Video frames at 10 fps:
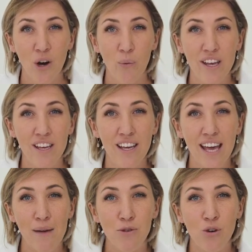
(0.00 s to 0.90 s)
where you can
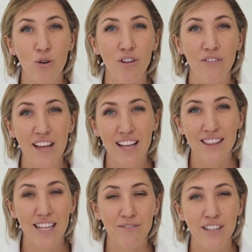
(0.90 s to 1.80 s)
capture all of that
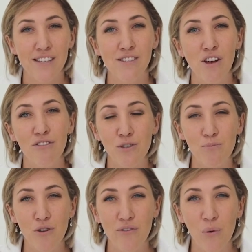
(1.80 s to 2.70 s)
lovely soft
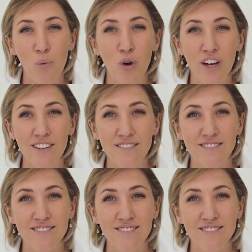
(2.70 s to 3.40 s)
moving water.